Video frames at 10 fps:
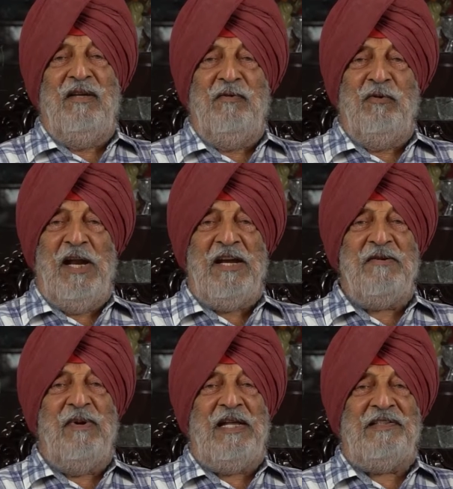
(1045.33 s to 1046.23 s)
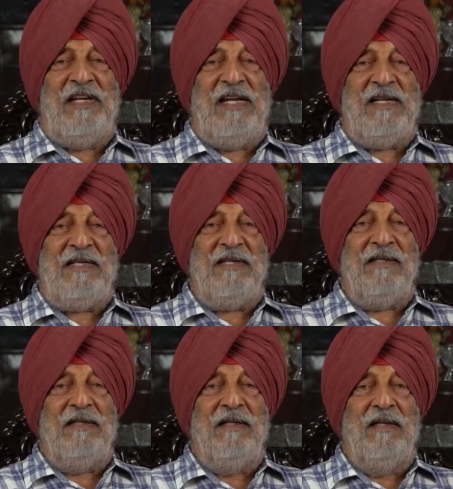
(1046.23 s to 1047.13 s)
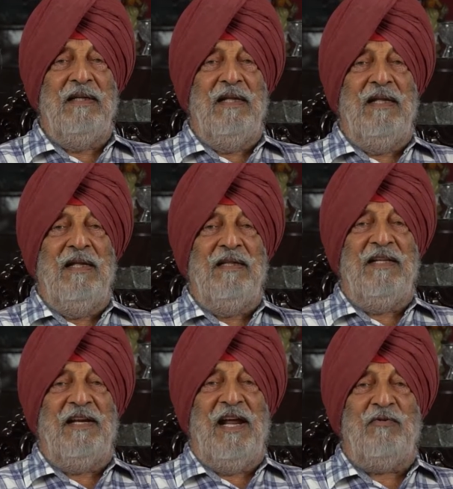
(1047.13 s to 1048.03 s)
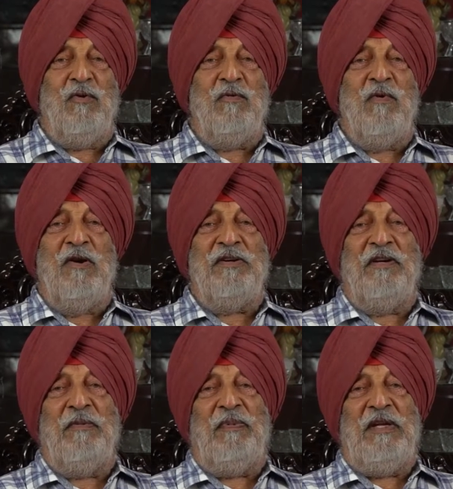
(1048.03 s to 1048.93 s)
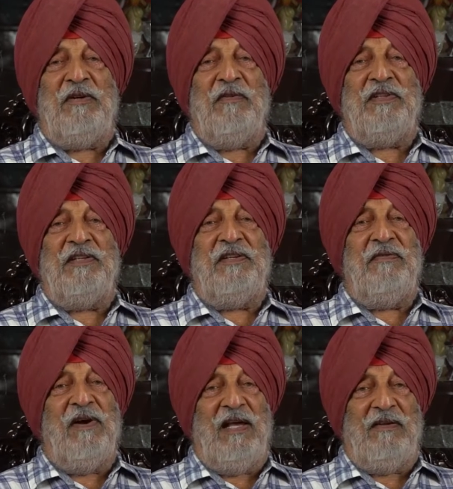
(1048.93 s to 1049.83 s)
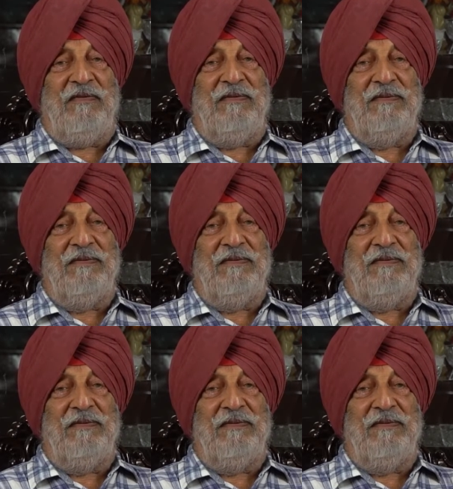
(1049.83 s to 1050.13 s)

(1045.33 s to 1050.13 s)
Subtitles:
you would end by saying that I don't want a repeat of 65,